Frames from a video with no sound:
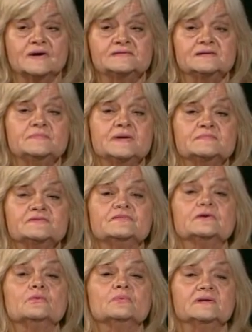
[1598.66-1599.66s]
I sometimes
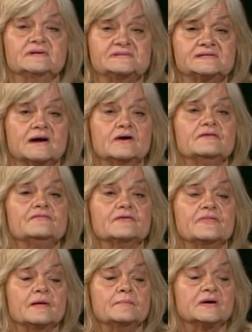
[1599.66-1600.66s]
feel really sorry for
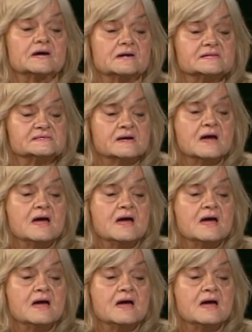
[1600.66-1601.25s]
them because,